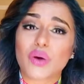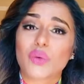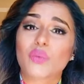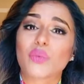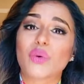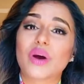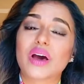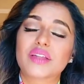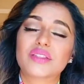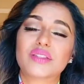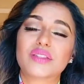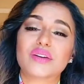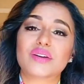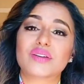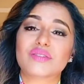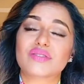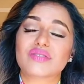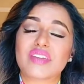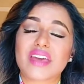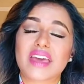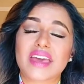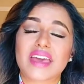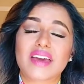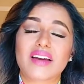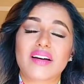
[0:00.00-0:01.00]
whether
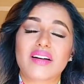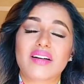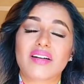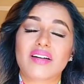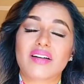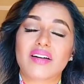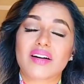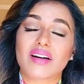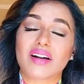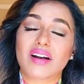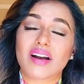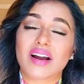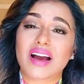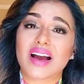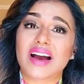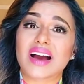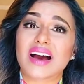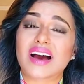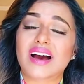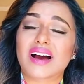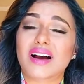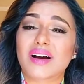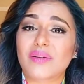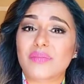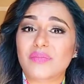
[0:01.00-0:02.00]
they are
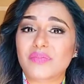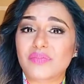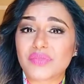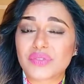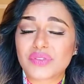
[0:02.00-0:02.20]
uh